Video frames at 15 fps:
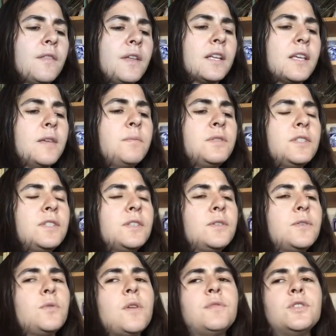that keeps
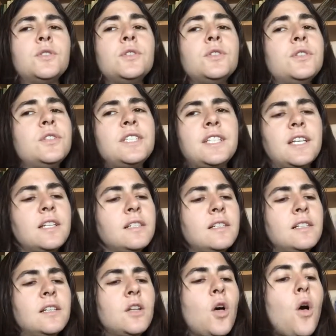you a bird
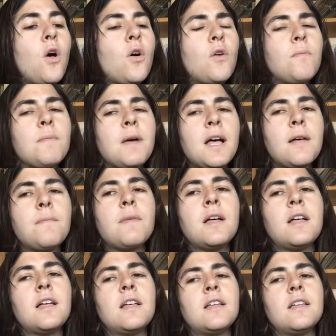yelling on my
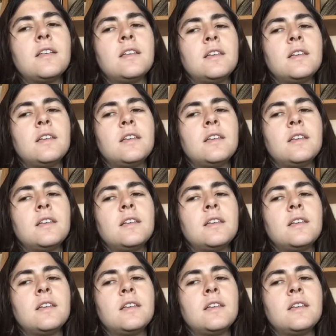mind.